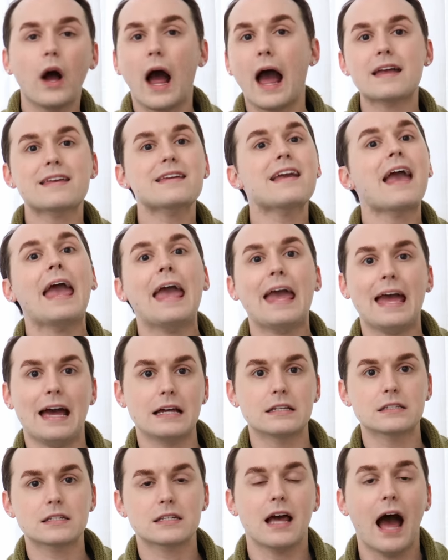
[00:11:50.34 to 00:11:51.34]
I
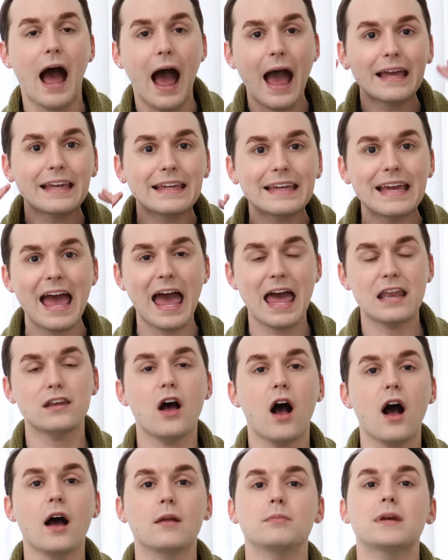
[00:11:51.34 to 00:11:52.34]
can't. I
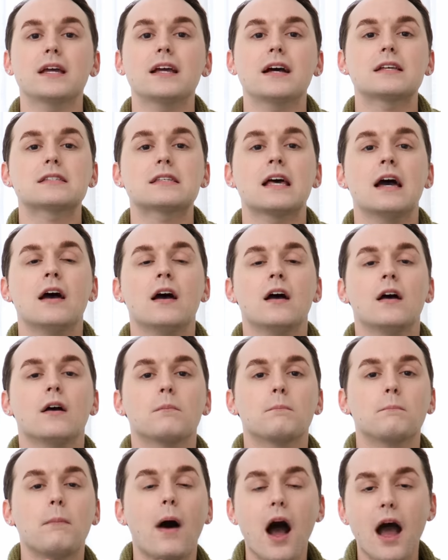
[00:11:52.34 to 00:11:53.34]
cannot because
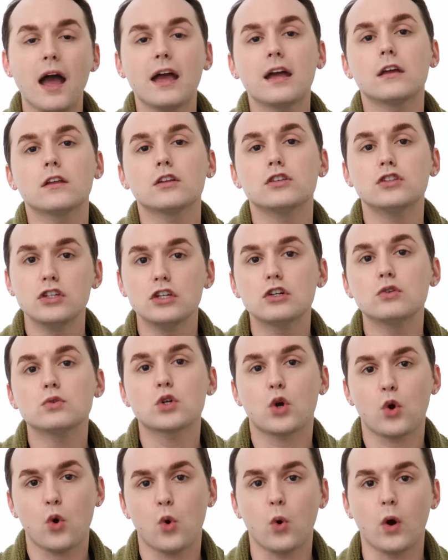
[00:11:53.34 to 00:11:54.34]
buying new
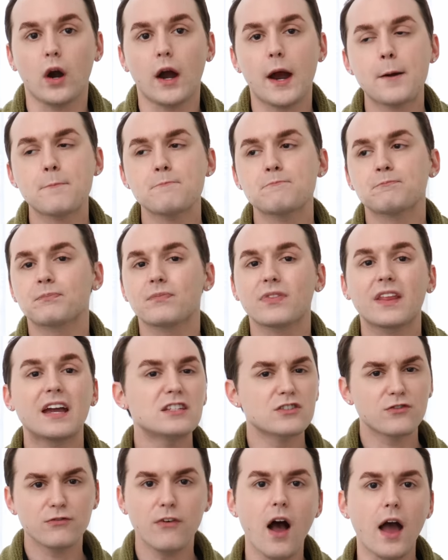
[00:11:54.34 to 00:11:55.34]
decor
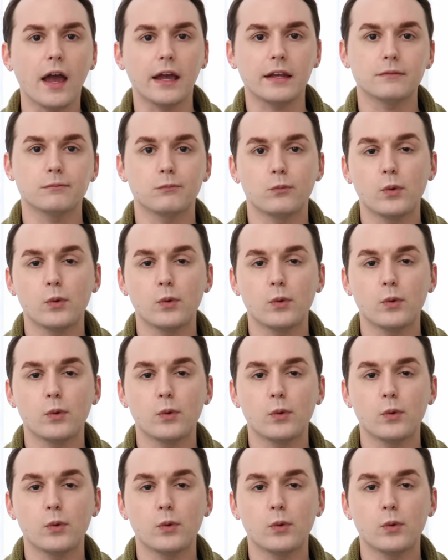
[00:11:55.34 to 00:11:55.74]
is fine.